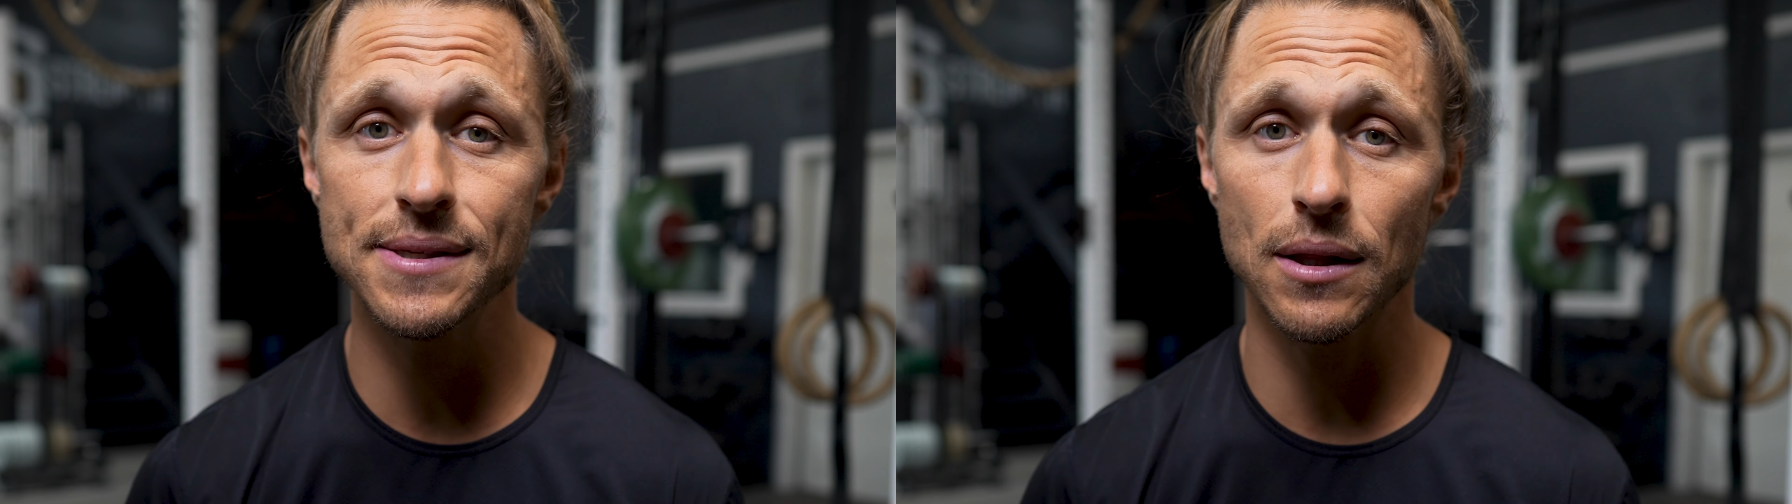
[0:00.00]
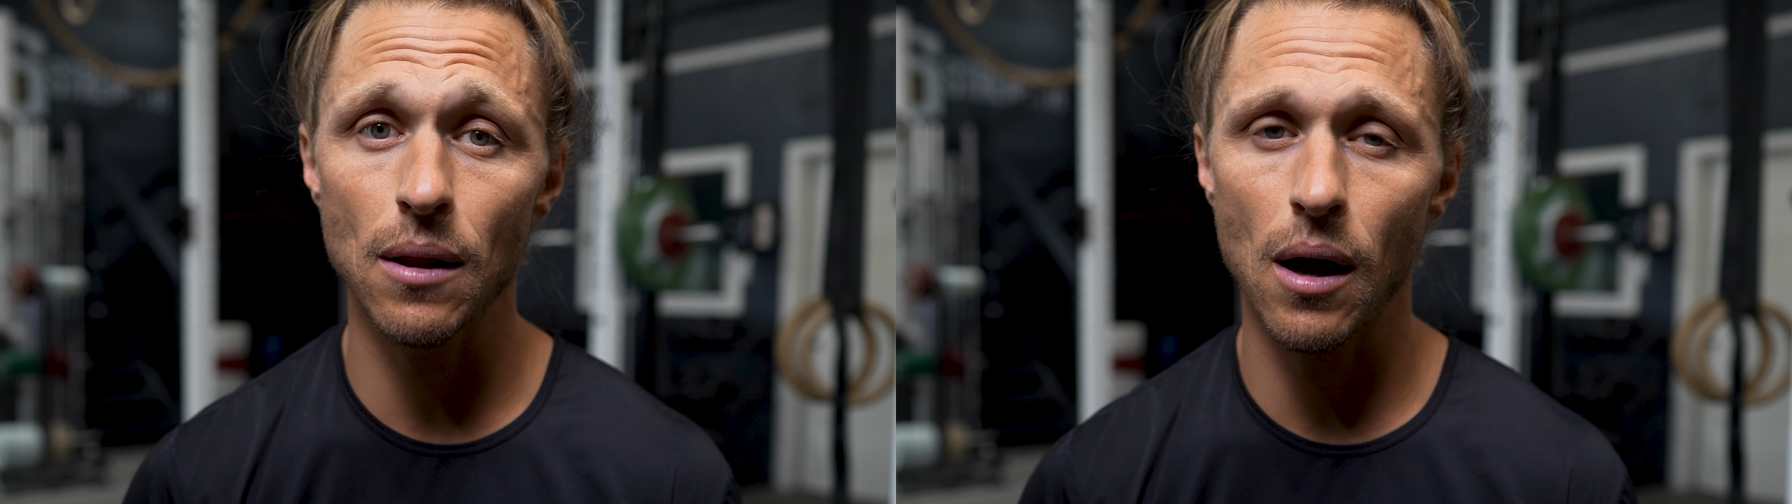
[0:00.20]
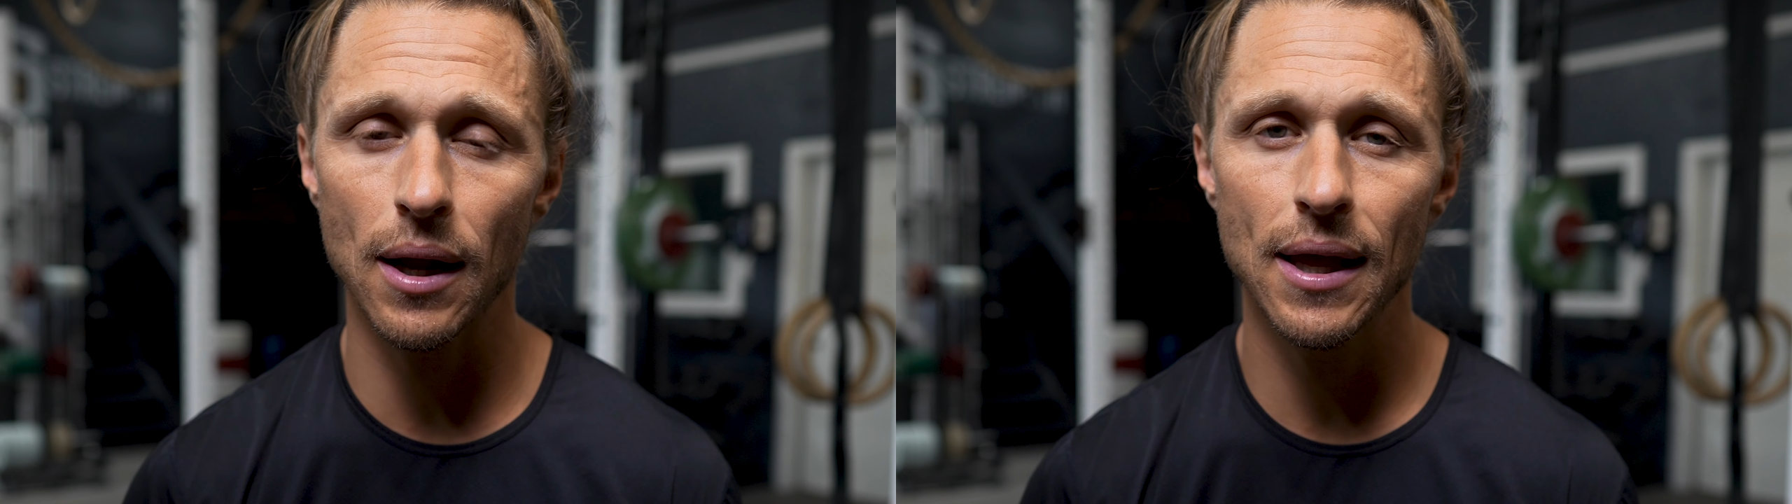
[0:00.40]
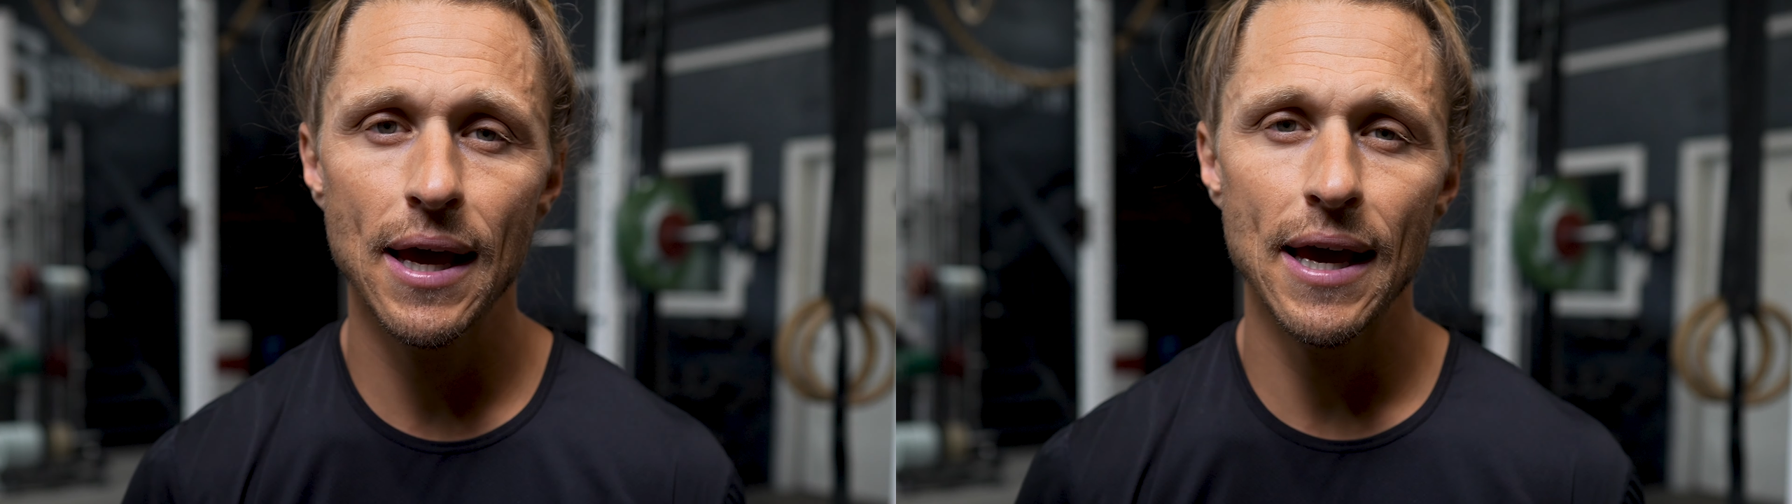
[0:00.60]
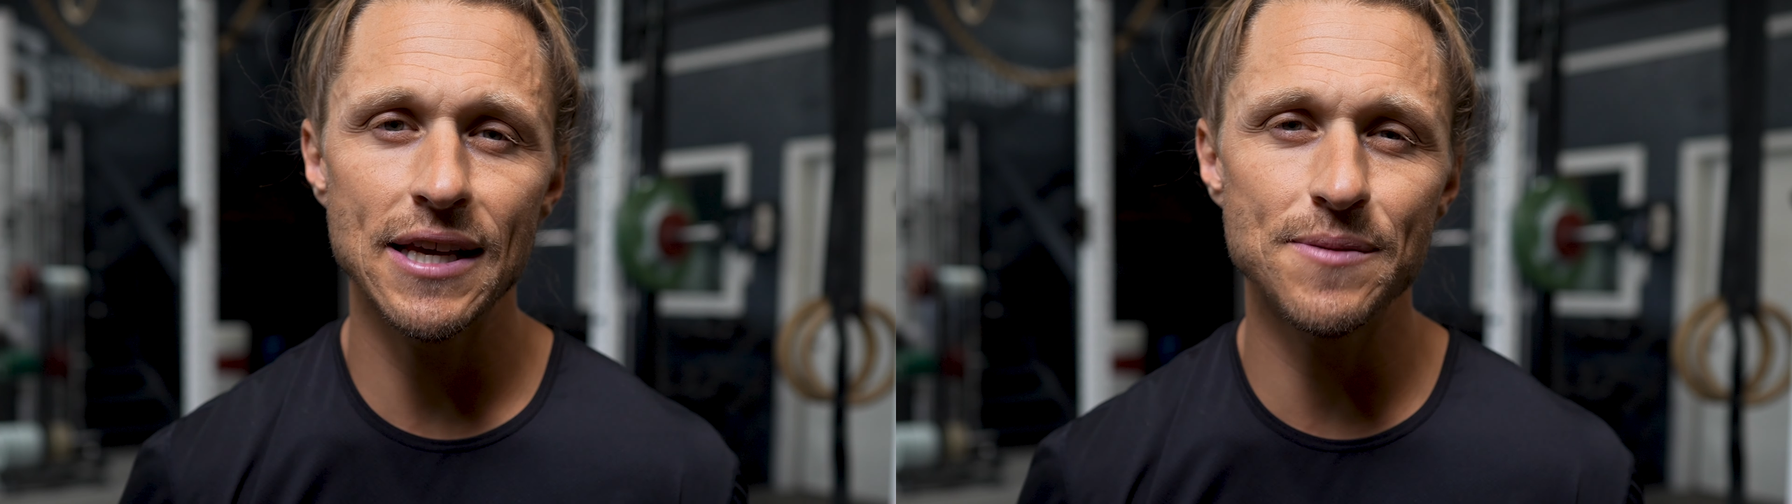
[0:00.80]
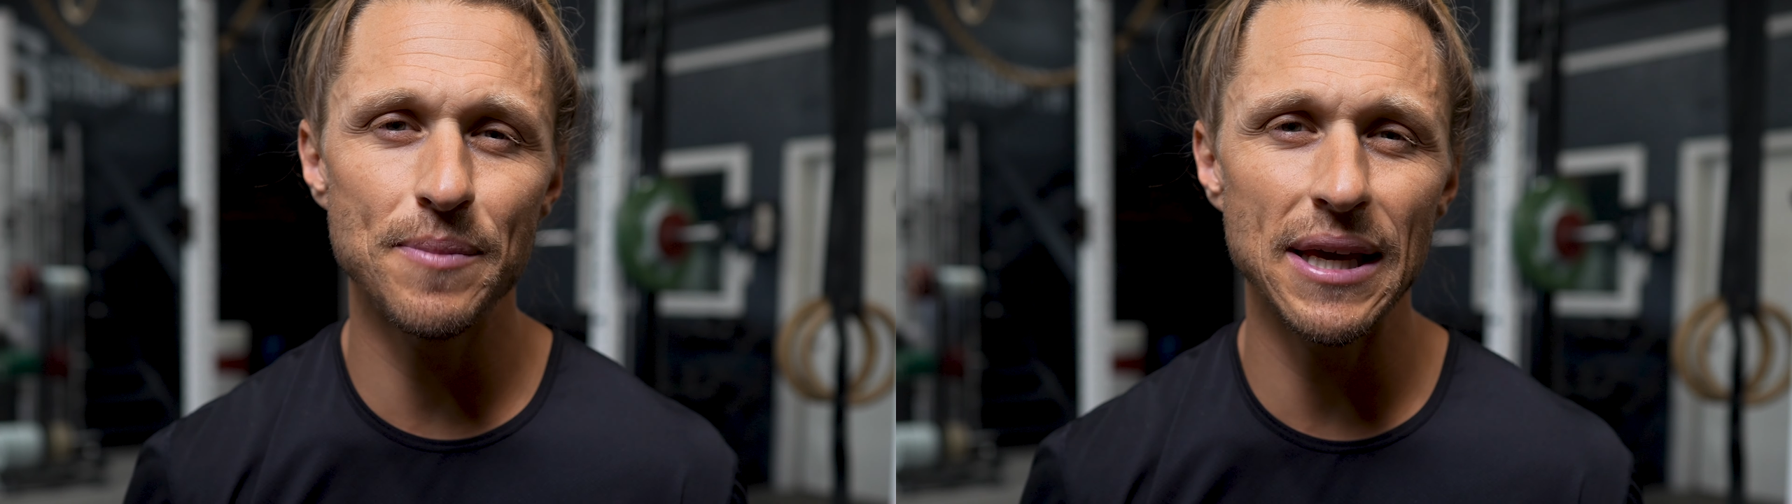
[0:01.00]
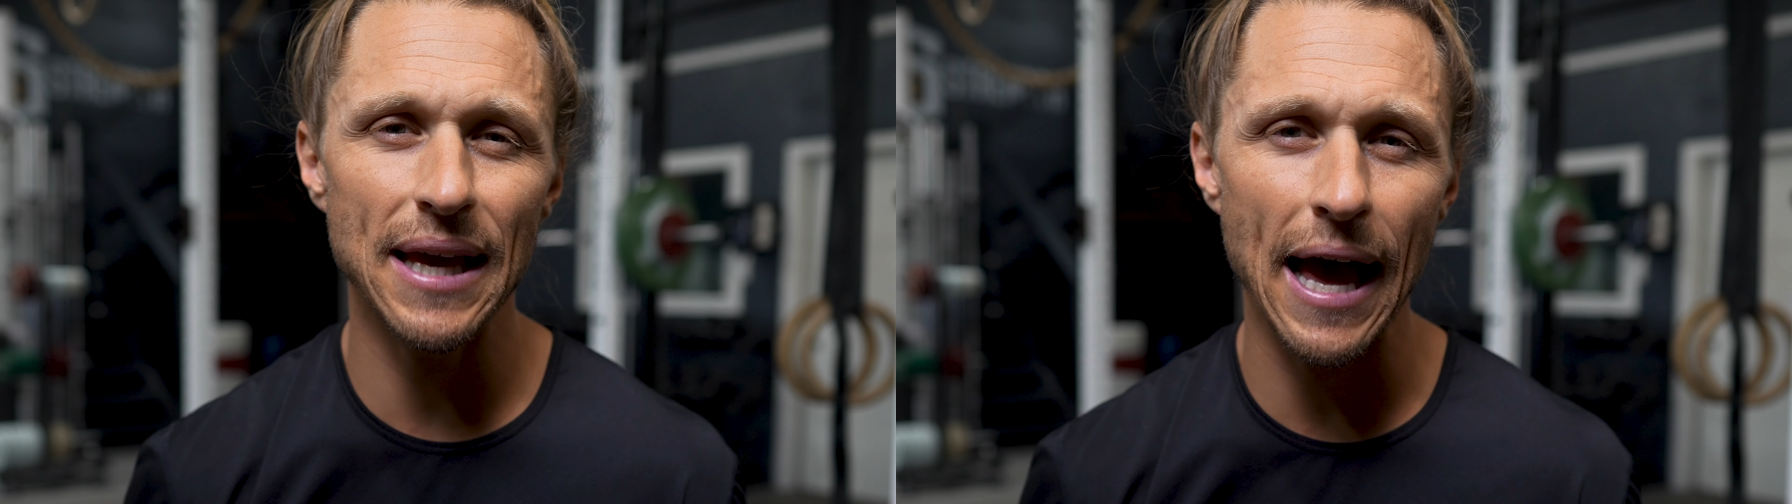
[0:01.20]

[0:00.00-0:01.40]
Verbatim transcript: the clock is being